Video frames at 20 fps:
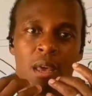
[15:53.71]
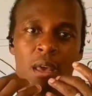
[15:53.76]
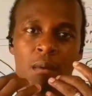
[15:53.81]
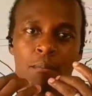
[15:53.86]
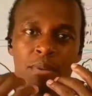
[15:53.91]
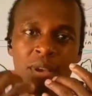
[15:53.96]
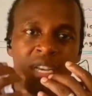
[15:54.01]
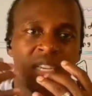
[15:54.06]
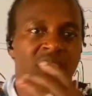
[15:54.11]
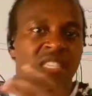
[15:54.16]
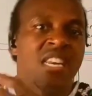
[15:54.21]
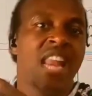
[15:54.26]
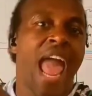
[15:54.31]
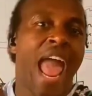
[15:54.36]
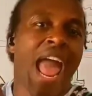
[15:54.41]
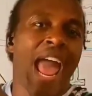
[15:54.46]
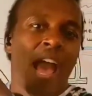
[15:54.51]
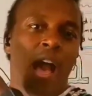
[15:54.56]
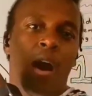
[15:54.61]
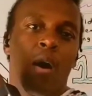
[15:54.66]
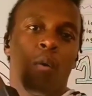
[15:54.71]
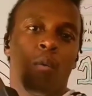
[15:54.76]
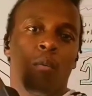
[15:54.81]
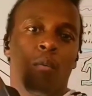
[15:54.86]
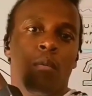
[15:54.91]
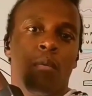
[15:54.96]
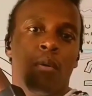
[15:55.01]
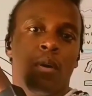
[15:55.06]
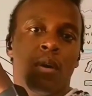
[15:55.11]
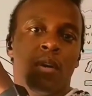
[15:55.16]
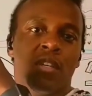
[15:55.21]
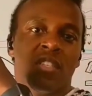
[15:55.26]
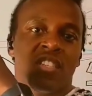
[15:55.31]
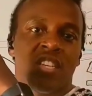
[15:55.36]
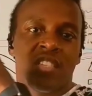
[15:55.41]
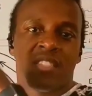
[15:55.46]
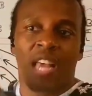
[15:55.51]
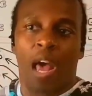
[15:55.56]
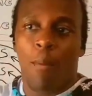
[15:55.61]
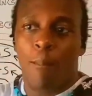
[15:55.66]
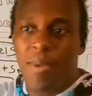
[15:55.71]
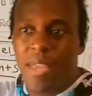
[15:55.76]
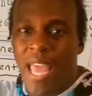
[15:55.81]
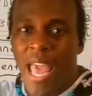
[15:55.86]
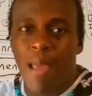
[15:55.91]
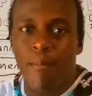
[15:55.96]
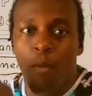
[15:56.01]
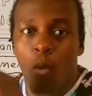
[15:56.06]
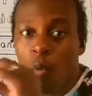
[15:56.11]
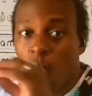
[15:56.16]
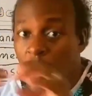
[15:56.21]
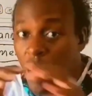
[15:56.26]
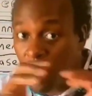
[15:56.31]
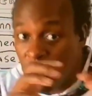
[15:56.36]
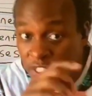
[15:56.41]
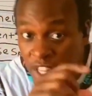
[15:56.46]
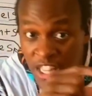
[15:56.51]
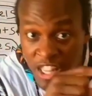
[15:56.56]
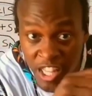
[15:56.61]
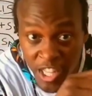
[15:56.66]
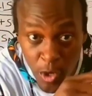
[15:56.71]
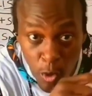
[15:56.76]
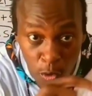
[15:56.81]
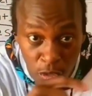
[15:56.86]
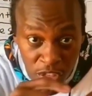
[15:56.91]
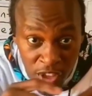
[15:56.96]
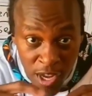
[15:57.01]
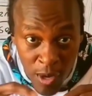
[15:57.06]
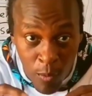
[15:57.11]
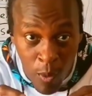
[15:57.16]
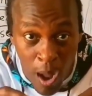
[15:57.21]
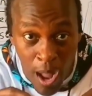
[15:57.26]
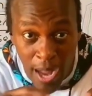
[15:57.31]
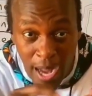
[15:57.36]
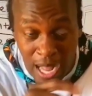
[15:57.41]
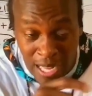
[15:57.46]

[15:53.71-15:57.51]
Because now, since I became aware of the little thing, right?